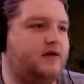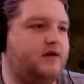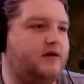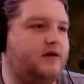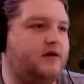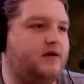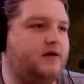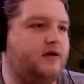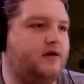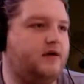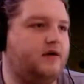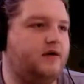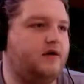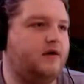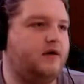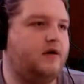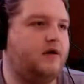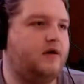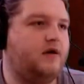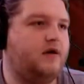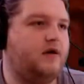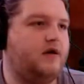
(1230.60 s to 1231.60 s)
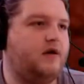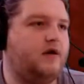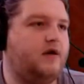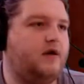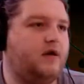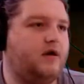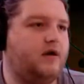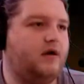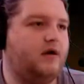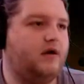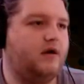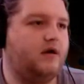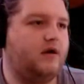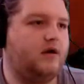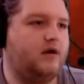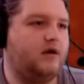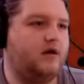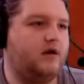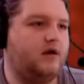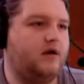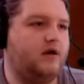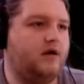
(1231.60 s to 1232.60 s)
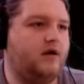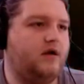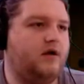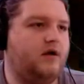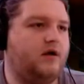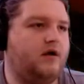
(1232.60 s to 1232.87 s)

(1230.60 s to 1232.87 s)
(no one is talking)